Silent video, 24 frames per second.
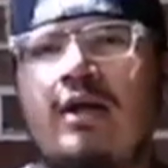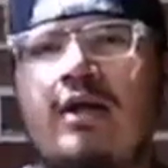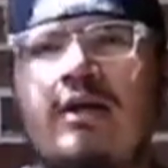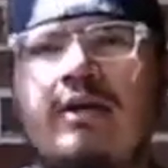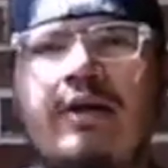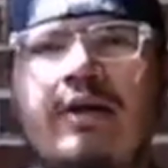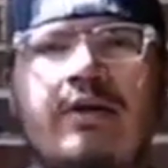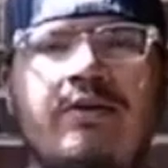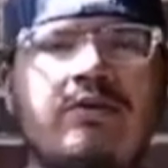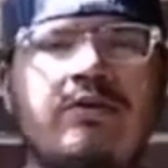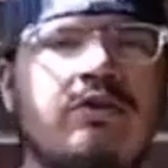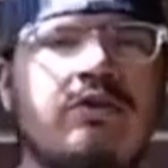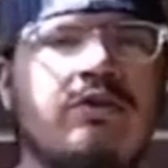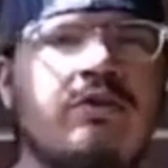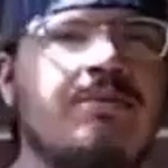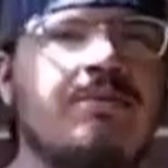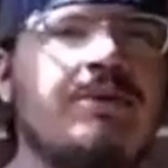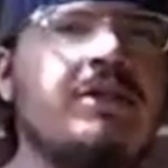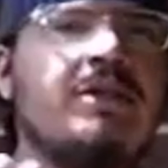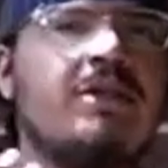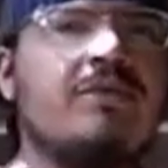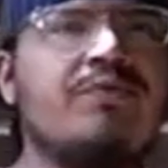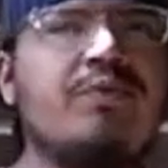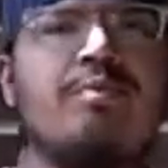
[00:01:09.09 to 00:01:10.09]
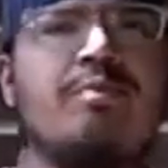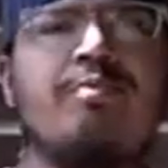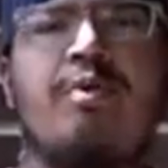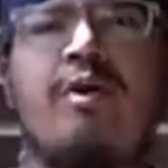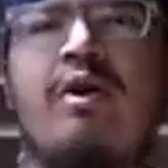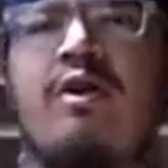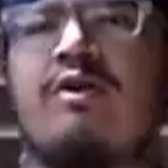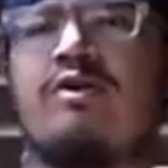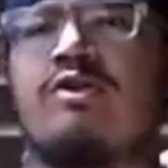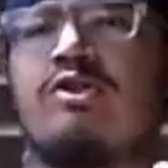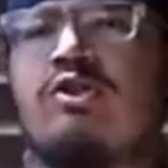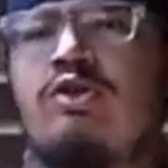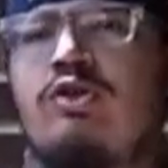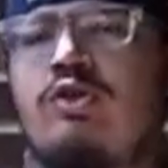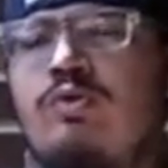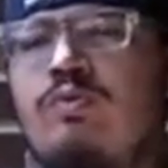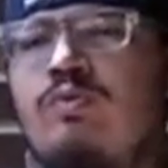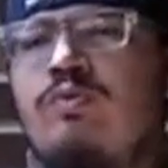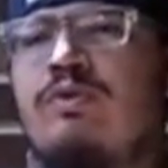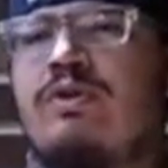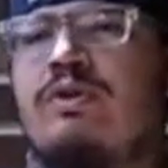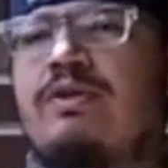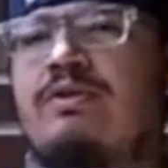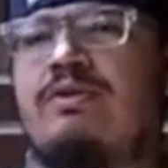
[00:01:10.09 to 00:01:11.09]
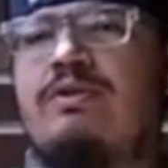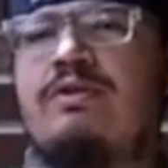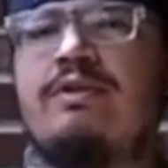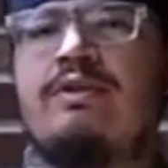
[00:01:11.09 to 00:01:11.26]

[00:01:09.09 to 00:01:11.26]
Now there's going to be different parts to this.